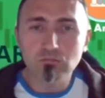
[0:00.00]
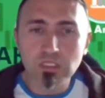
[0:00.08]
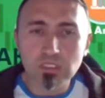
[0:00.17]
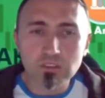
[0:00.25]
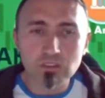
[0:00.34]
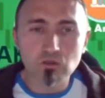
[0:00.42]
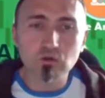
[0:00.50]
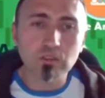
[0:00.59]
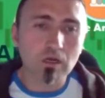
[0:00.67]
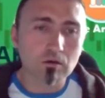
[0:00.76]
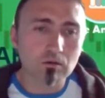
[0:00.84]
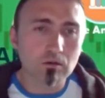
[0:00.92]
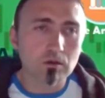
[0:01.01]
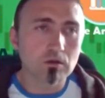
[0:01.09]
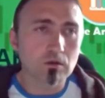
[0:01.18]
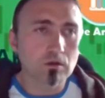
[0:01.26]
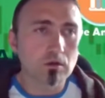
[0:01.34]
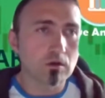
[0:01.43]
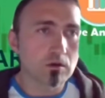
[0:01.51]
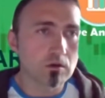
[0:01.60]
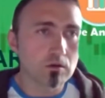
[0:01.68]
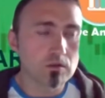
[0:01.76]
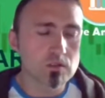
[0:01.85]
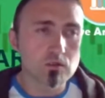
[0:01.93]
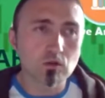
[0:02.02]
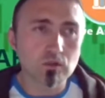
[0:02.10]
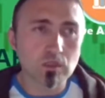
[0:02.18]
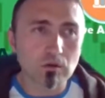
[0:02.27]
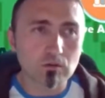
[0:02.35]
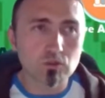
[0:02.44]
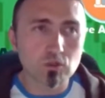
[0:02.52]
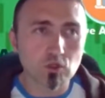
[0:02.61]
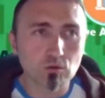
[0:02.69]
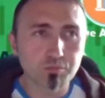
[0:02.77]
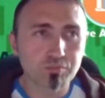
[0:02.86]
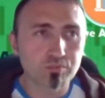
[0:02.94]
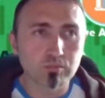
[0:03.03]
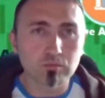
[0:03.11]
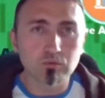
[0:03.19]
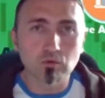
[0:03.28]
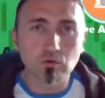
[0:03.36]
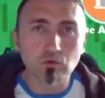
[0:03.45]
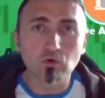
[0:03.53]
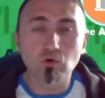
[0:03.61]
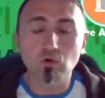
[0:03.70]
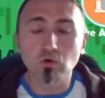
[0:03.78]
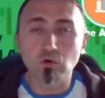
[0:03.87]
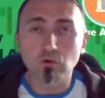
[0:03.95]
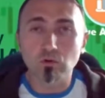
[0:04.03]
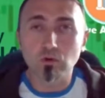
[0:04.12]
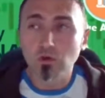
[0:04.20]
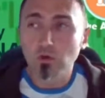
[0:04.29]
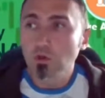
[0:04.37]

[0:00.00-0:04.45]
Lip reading: it's not our job to